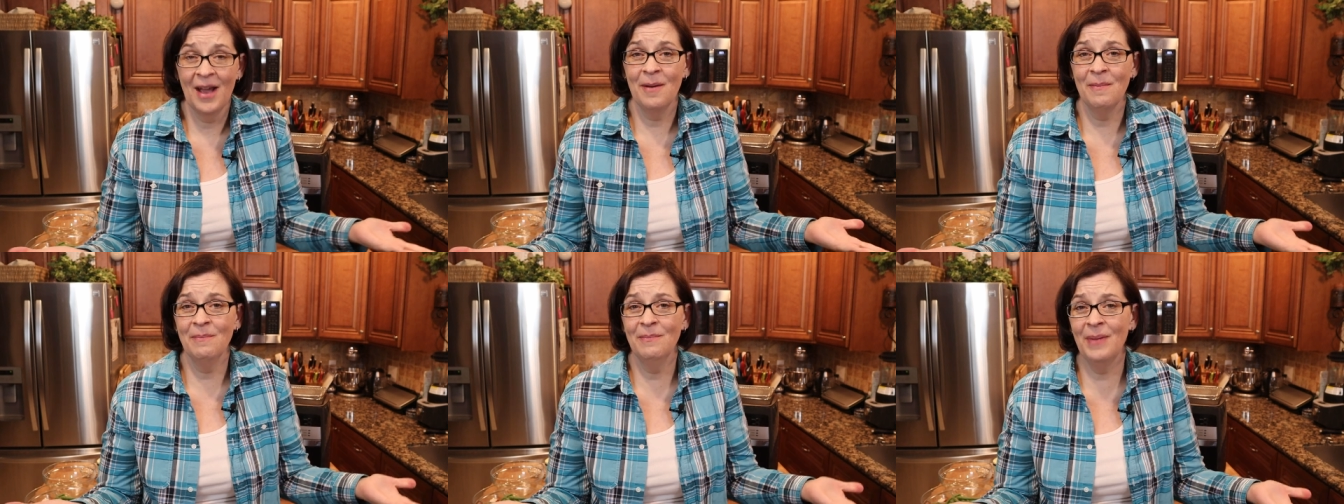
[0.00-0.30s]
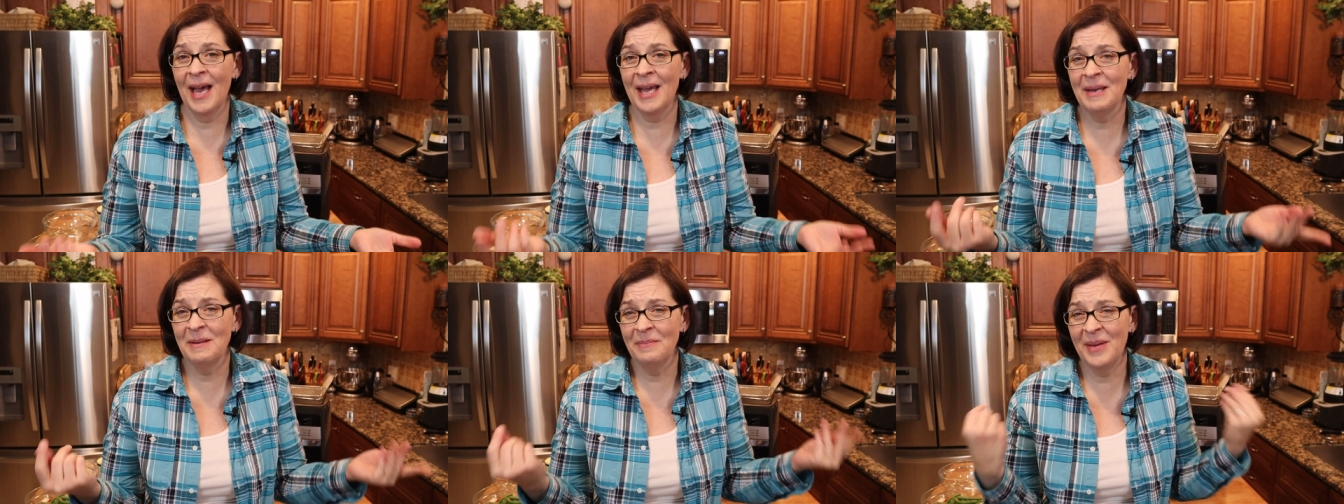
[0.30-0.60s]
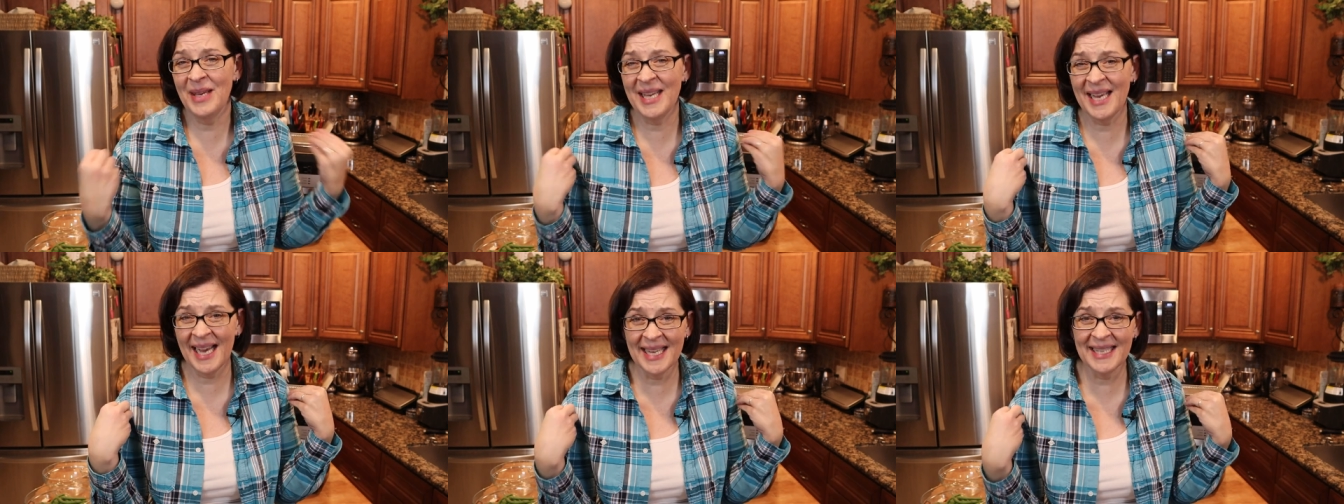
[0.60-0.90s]
but
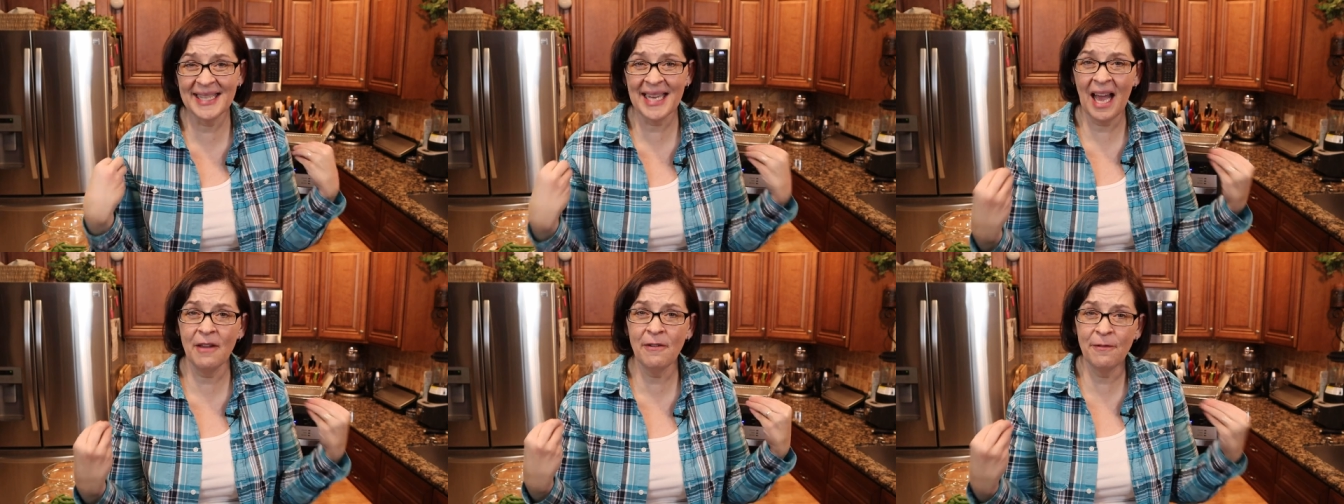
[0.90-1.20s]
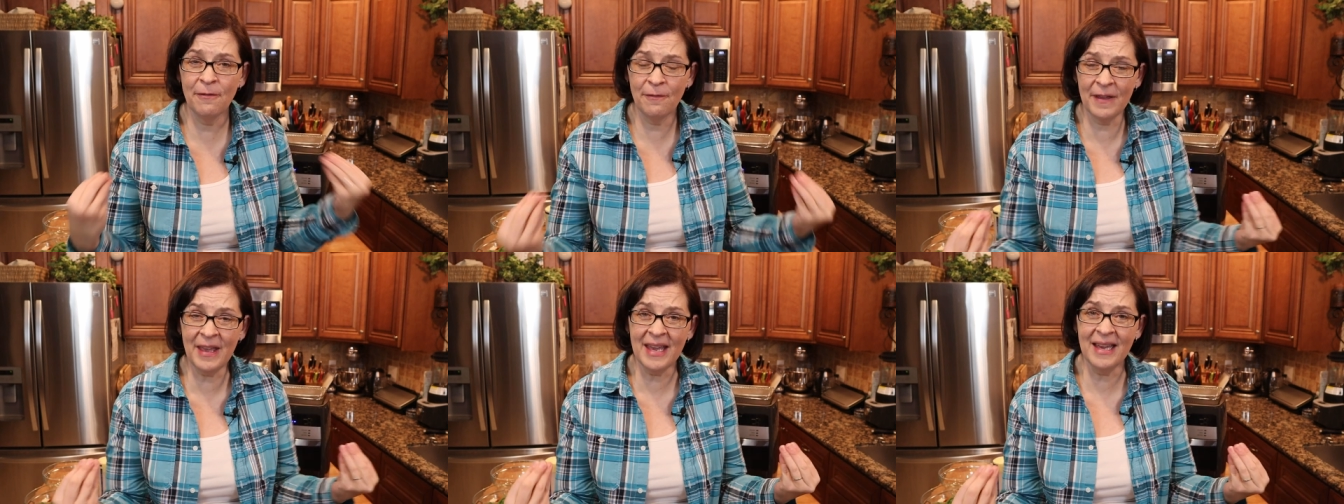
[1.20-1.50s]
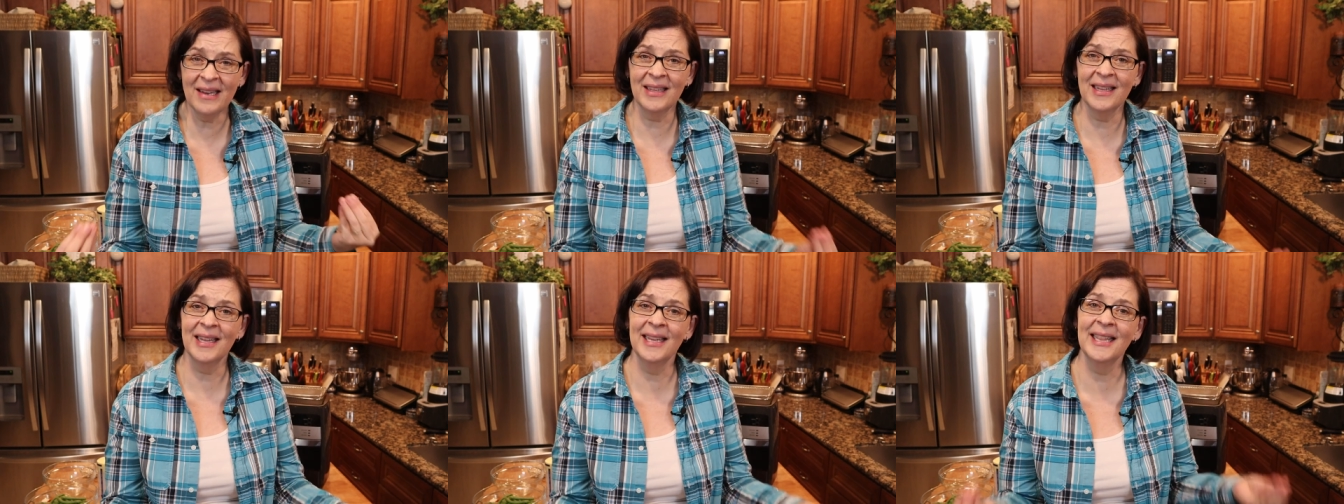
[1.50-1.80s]
because I
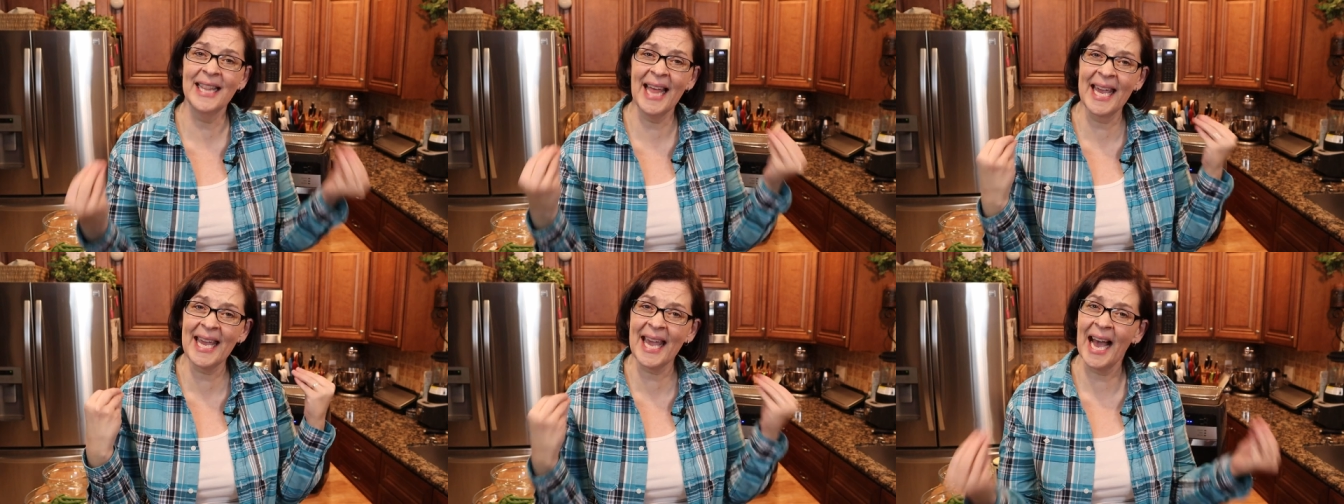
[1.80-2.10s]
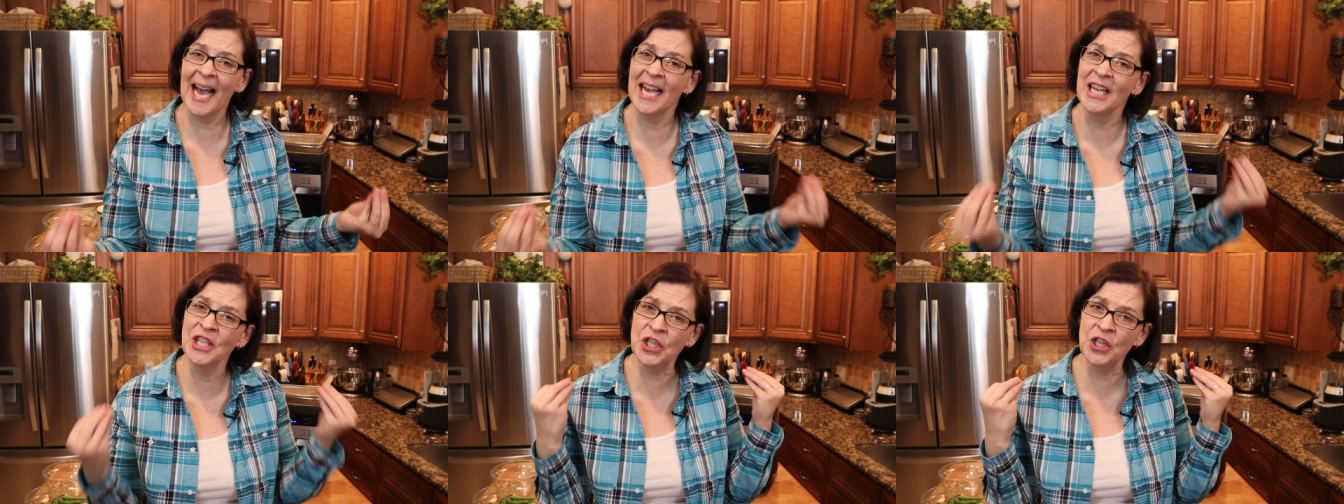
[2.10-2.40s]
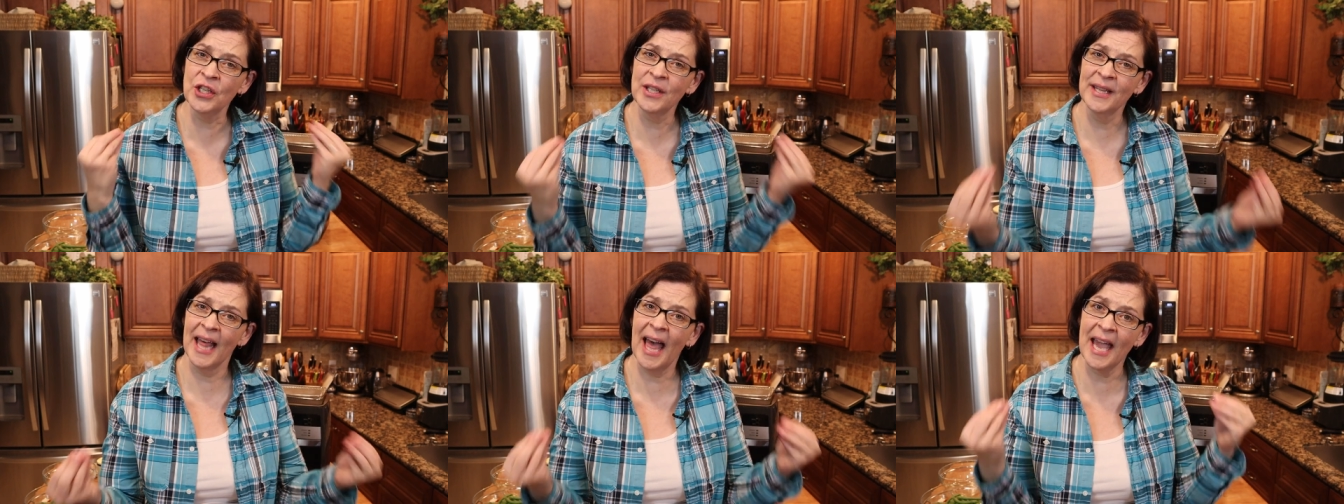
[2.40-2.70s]
feel like I
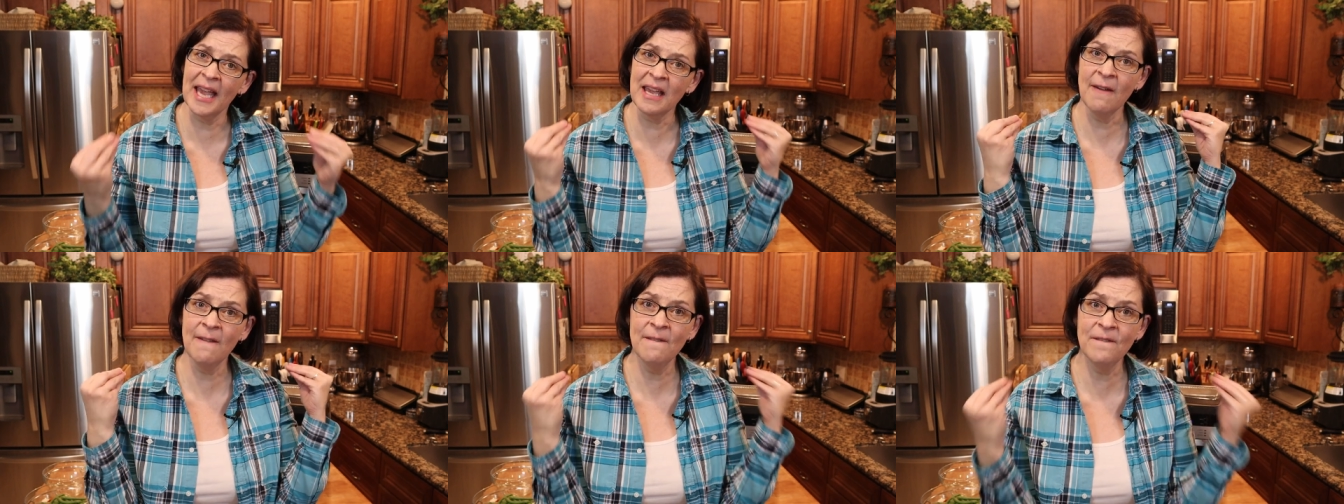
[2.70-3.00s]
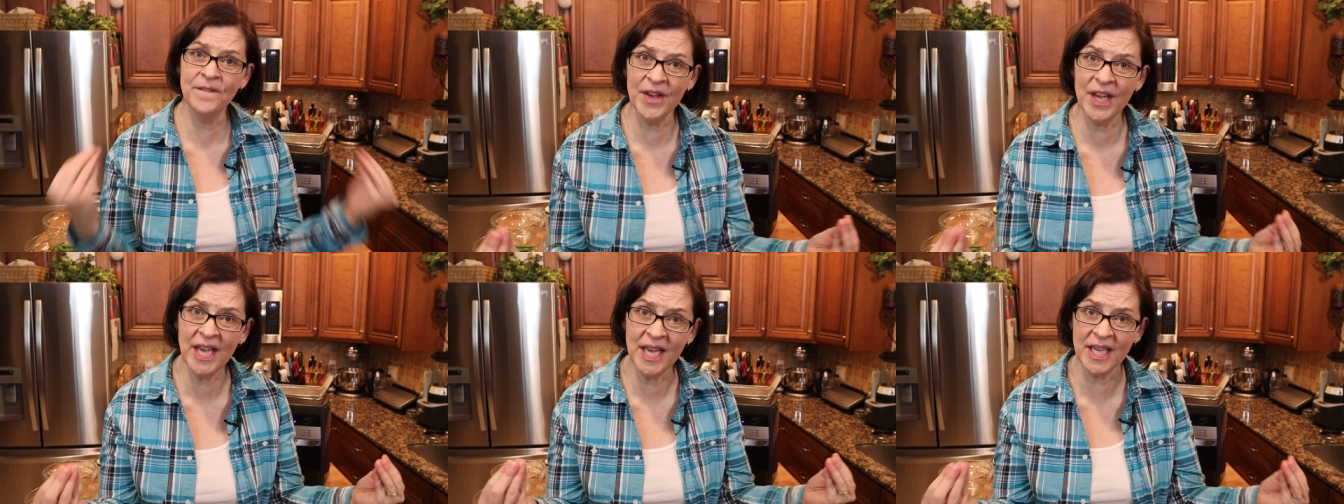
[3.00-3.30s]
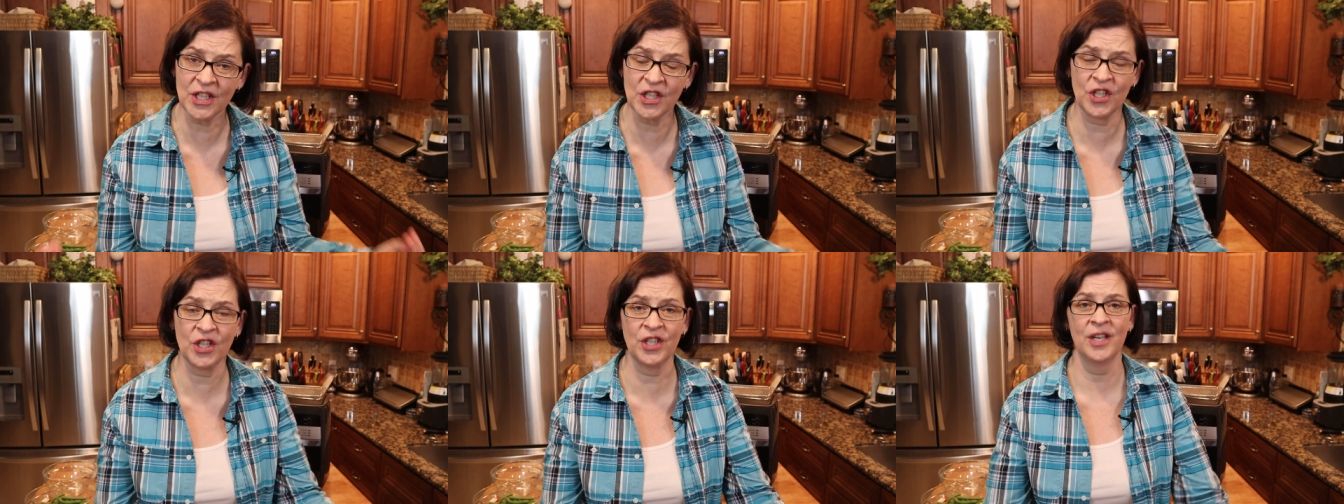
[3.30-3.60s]
should like
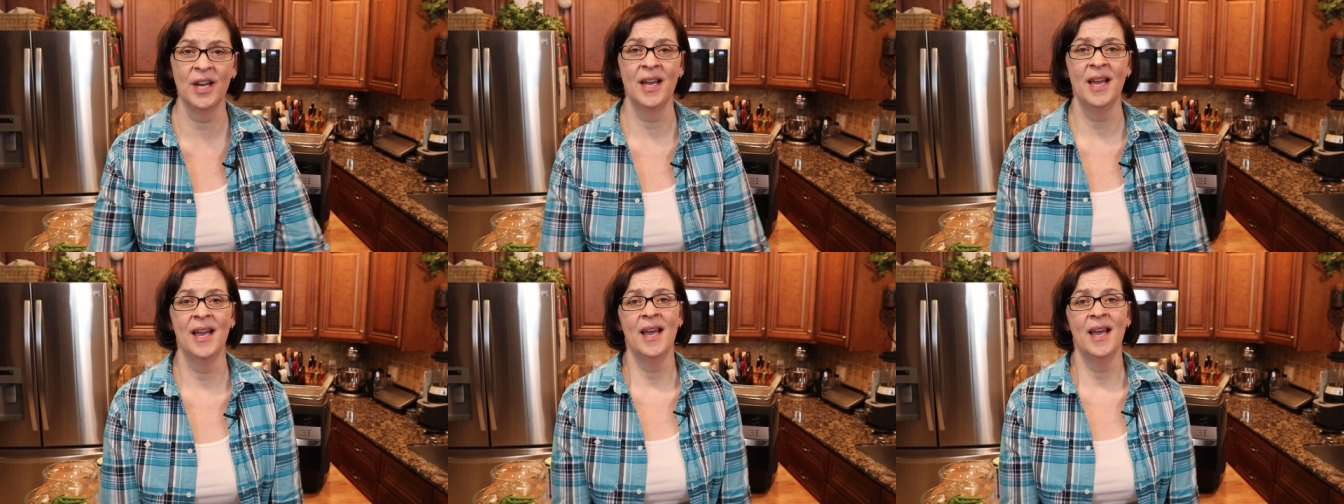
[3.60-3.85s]
fish.